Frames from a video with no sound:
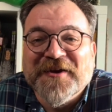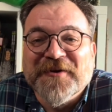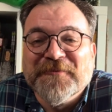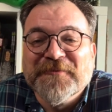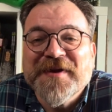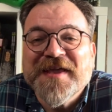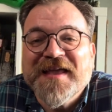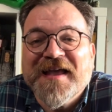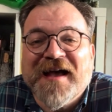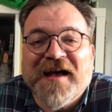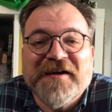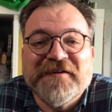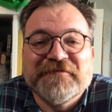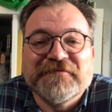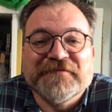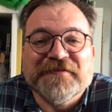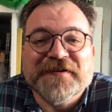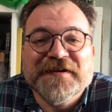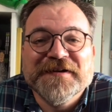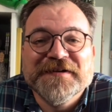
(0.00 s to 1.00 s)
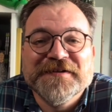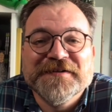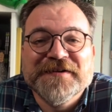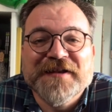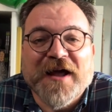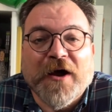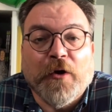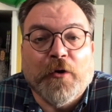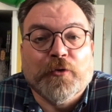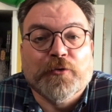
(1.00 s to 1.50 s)
we have
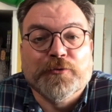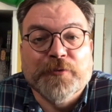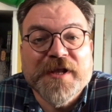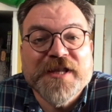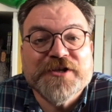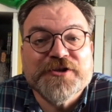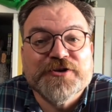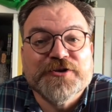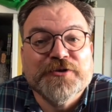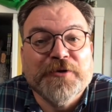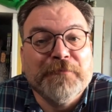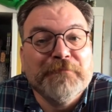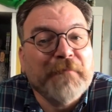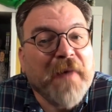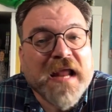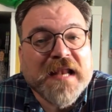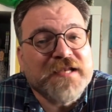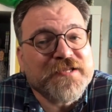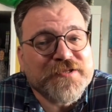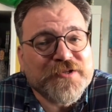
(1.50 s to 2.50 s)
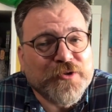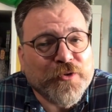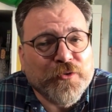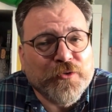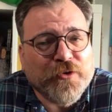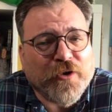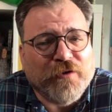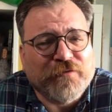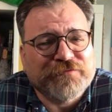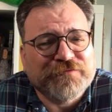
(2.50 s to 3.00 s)
now reached the
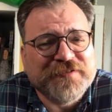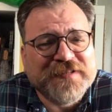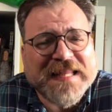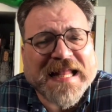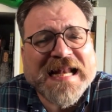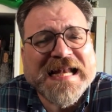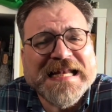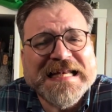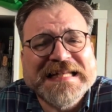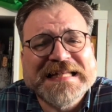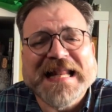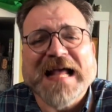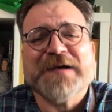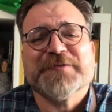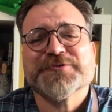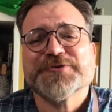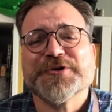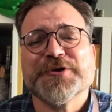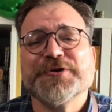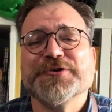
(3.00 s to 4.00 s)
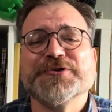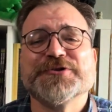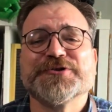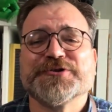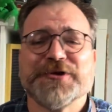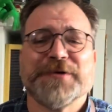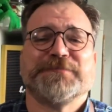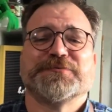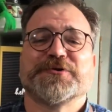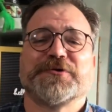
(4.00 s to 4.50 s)
milestone of 10,000
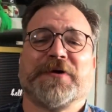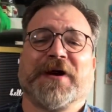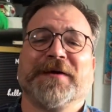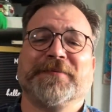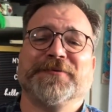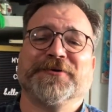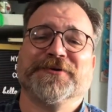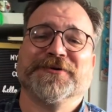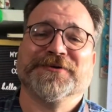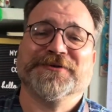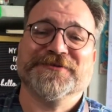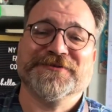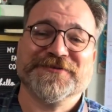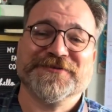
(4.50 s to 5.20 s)
subscribers.